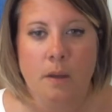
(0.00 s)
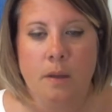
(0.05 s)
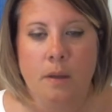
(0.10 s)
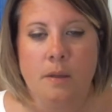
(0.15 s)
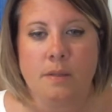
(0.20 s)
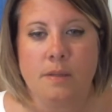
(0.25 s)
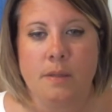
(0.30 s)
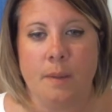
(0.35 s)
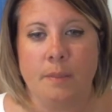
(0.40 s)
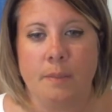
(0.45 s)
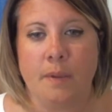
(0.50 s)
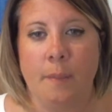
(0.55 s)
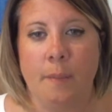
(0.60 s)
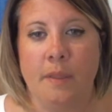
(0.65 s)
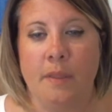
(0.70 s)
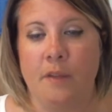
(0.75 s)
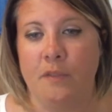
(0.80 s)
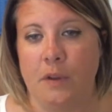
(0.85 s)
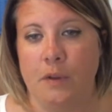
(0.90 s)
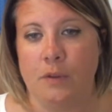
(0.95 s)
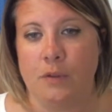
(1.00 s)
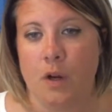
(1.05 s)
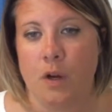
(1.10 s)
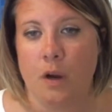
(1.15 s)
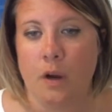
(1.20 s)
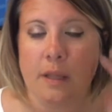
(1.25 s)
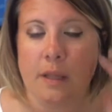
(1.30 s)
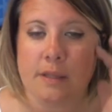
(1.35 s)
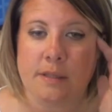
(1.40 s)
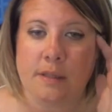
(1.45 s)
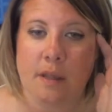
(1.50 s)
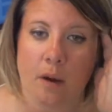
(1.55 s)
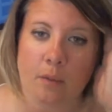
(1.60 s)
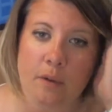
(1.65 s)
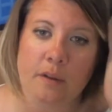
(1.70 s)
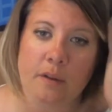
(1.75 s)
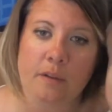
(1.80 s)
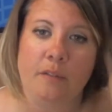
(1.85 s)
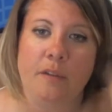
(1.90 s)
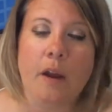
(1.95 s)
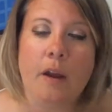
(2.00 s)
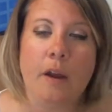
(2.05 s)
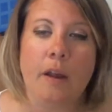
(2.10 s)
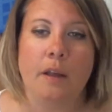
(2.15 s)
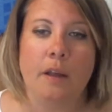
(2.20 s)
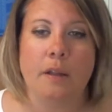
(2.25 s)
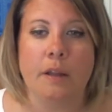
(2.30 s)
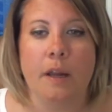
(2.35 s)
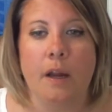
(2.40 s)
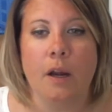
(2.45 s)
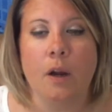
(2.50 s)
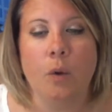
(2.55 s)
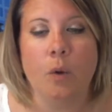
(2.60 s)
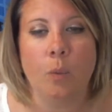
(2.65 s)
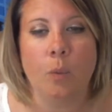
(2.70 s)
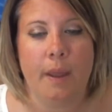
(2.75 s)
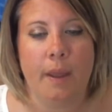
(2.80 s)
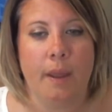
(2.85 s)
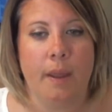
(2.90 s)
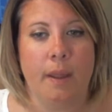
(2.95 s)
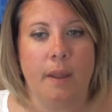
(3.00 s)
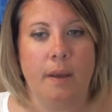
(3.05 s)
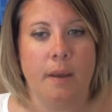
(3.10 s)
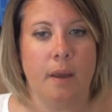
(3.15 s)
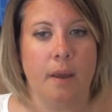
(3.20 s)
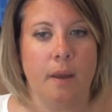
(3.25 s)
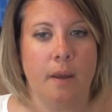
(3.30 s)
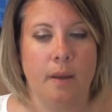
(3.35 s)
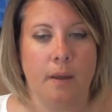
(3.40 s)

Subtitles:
sometime in the future. It's not really very clear when,